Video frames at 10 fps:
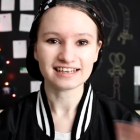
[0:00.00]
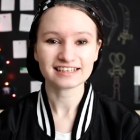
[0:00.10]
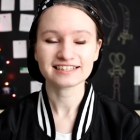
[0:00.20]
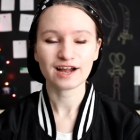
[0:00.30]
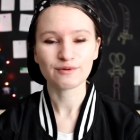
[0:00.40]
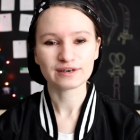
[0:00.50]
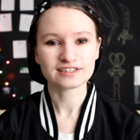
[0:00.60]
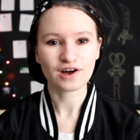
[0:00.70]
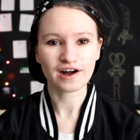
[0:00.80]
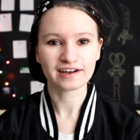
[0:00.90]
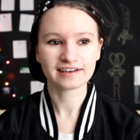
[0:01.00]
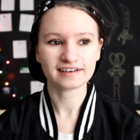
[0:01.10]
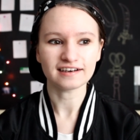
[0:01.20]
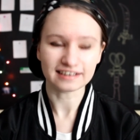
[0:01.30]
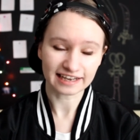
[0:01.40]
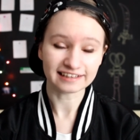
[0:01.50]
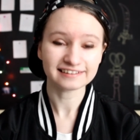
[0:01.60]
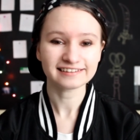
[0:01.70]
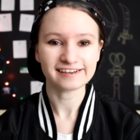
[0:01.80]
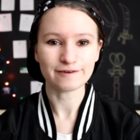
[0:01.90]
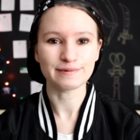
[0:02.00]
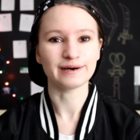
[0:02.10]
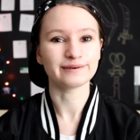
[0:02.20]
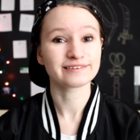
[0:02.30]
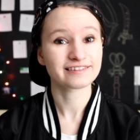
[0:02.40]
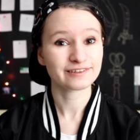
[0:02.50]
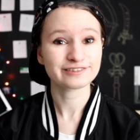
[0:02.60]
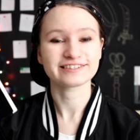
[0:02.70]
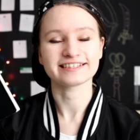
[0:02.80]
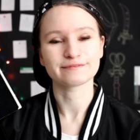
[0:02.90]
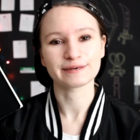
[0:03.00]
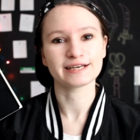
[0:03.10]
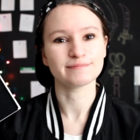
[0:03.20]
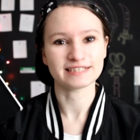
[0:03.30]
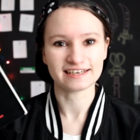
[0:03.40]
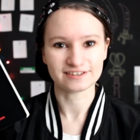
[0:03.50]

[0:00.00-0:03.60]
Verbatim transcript: Next I want to talk again about Thirsty by M.T.